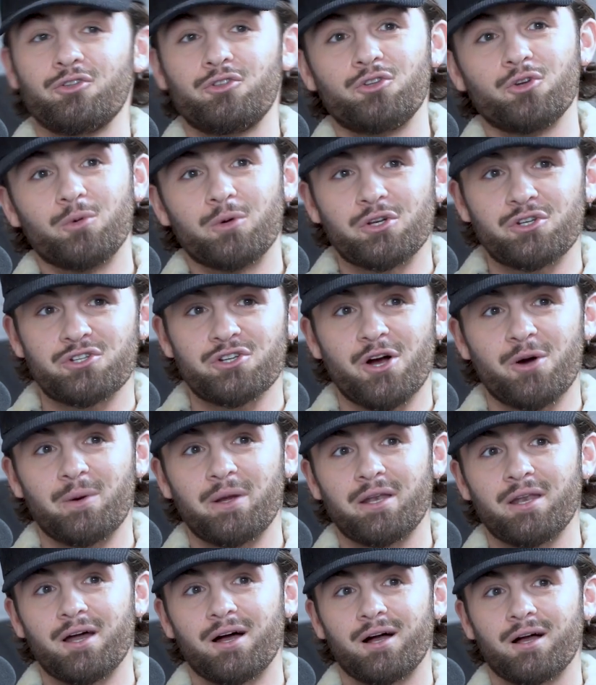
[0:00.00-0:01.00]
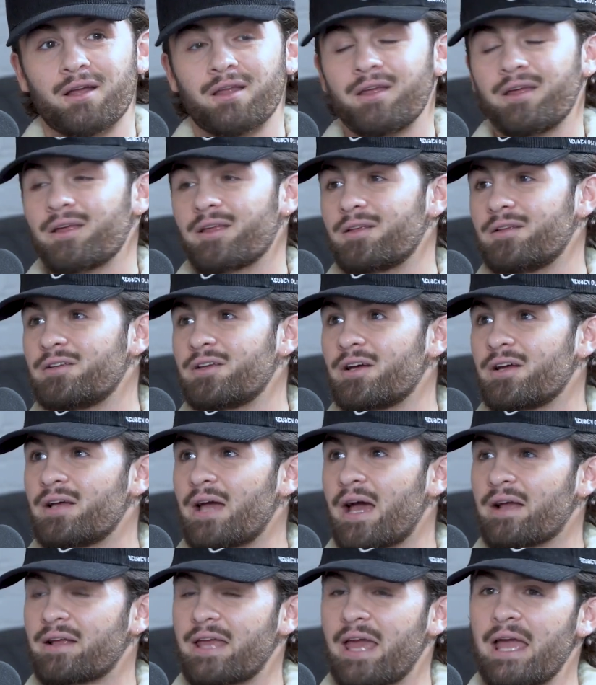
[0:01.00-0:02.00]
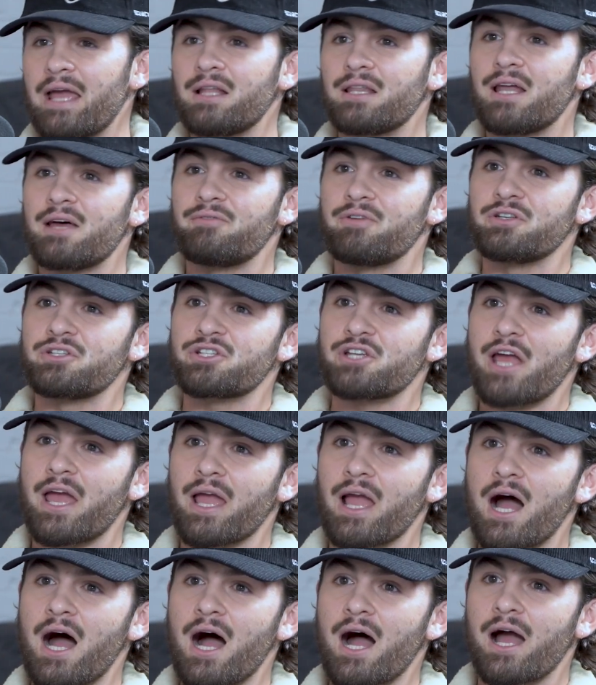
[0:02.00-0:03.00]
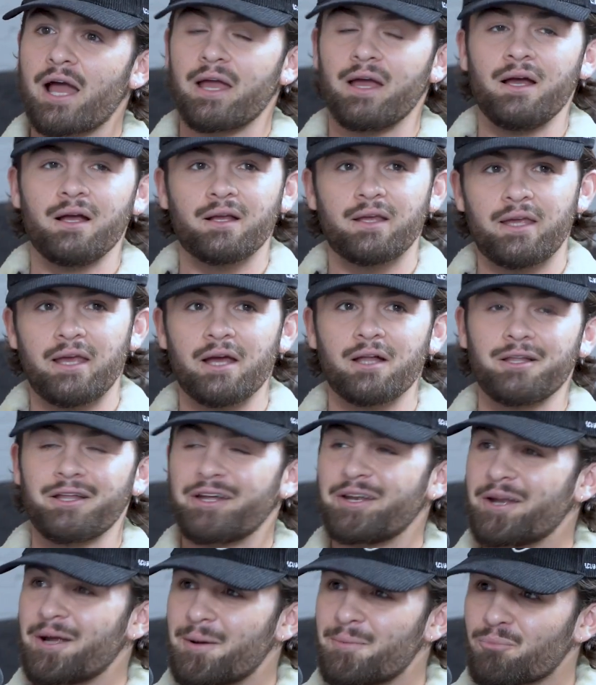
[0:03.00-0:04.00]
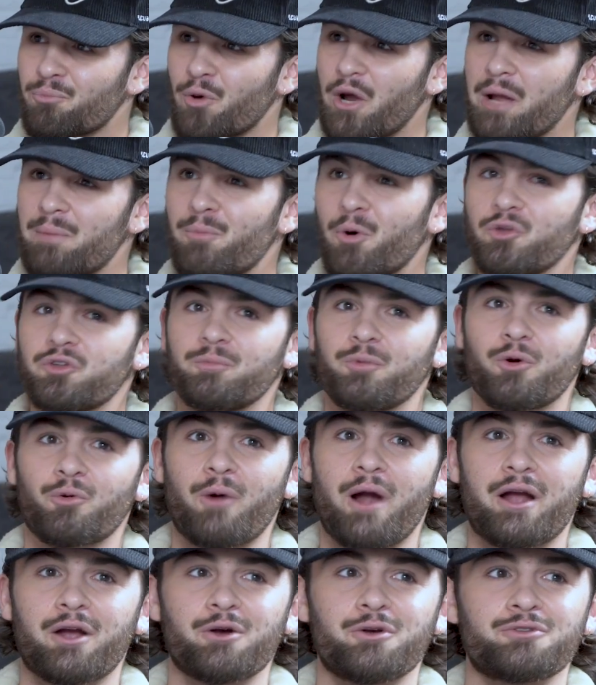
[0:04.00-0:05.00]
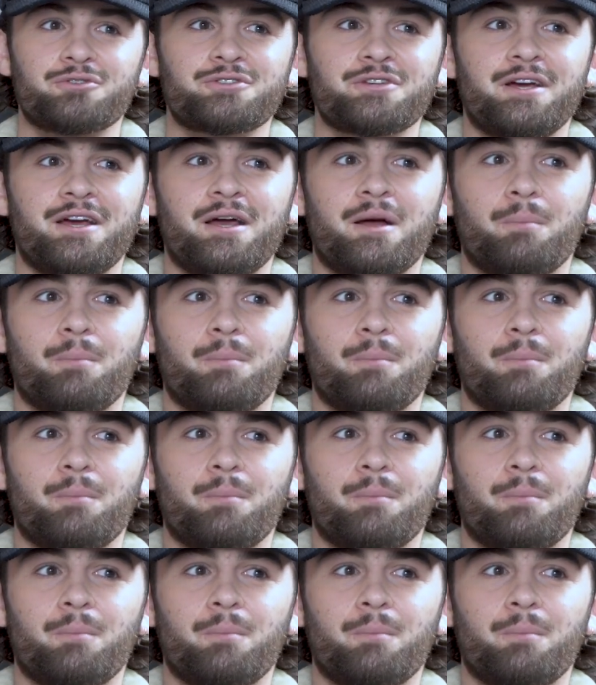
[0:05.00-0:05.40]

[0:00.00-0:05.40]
Do a show in yeah, at K11 Shanghai, kill it. Break multiple records.